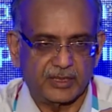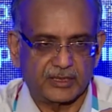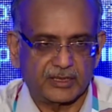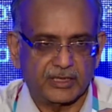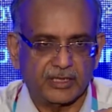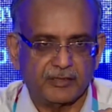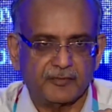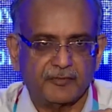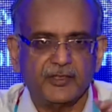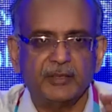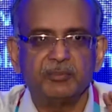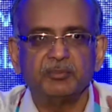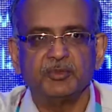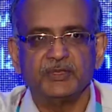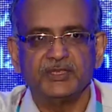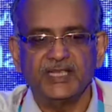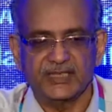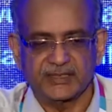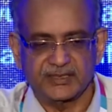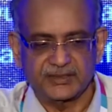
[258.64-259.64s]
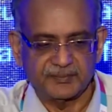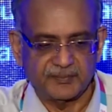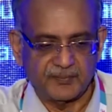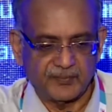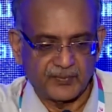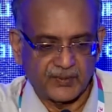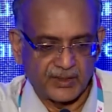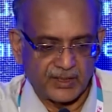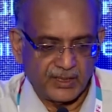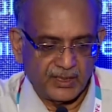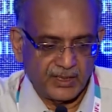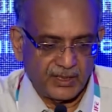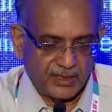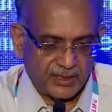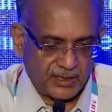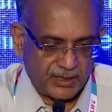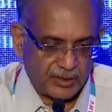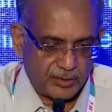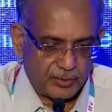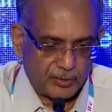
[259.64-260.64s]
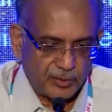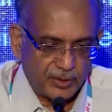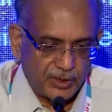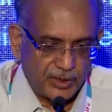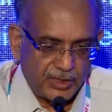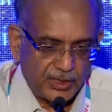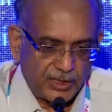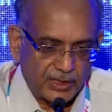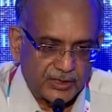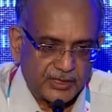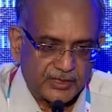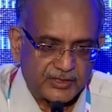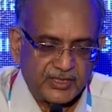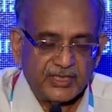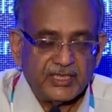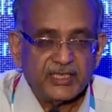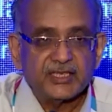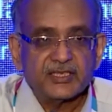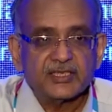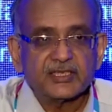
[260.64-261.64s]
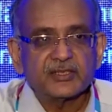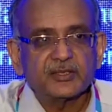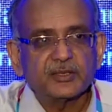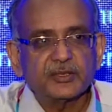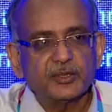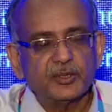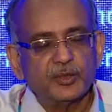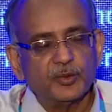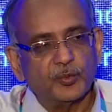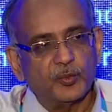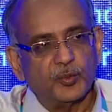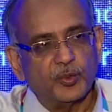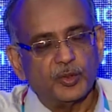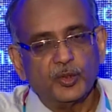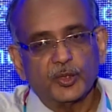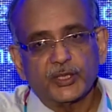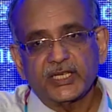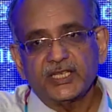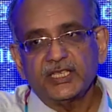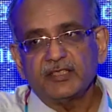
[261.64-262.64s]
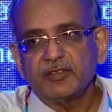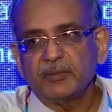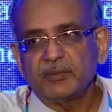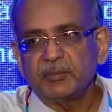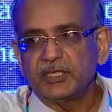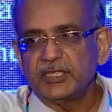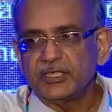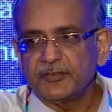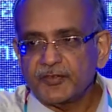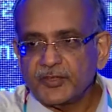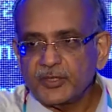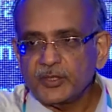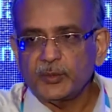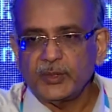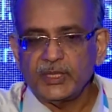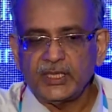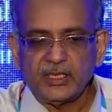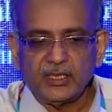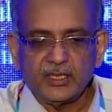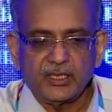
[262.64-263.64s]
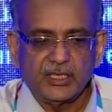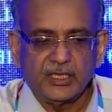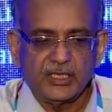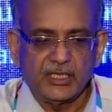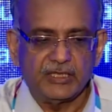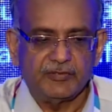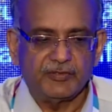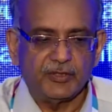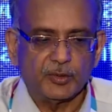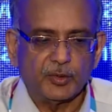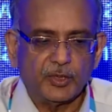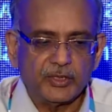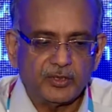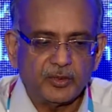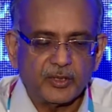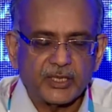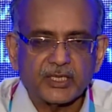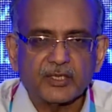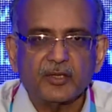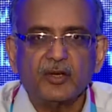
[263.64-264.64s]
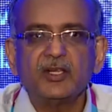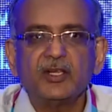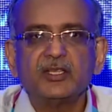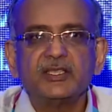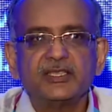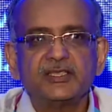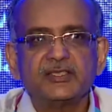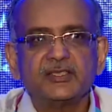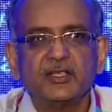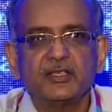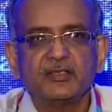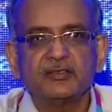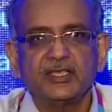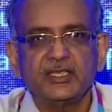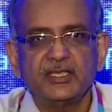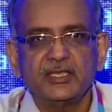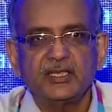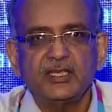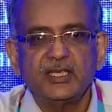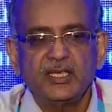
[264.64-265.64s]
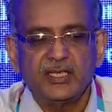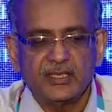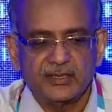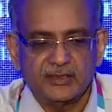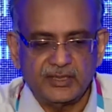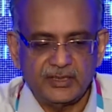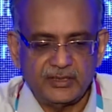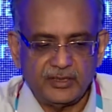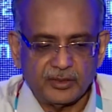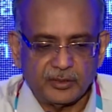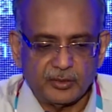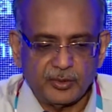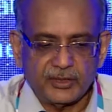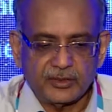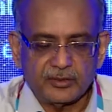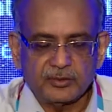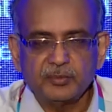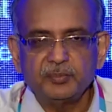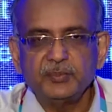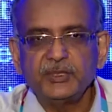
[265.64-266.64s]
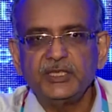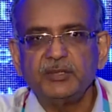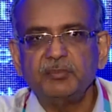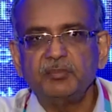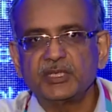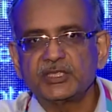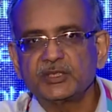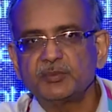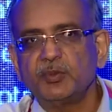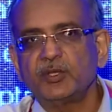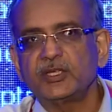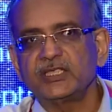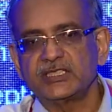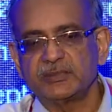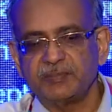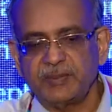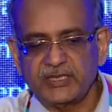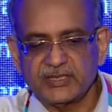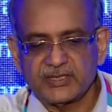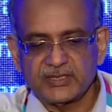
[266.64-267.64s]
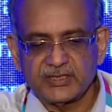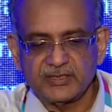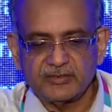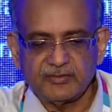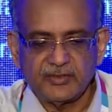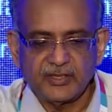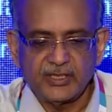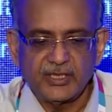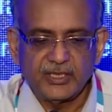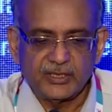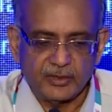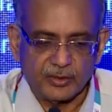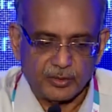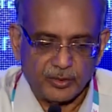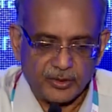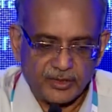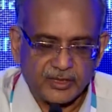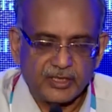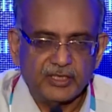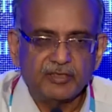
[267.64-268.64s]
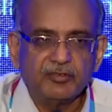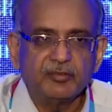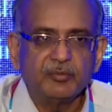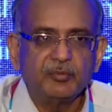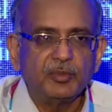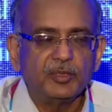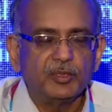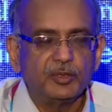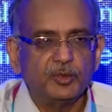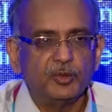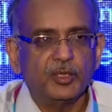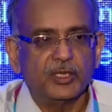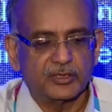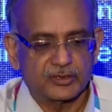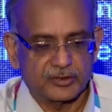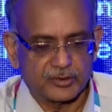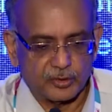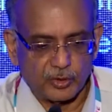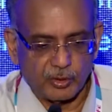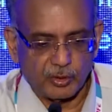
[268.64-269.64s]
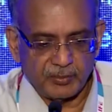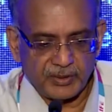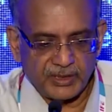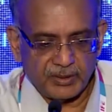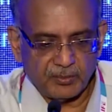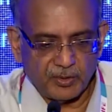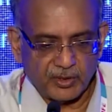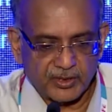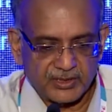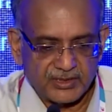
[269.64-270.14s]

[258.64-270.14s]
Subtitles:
confirmed with that. Now, the thing is, you look at it from a different way. If you're going to look at all this sort of thing, then you're going to be much more expensive. You're going to do so many more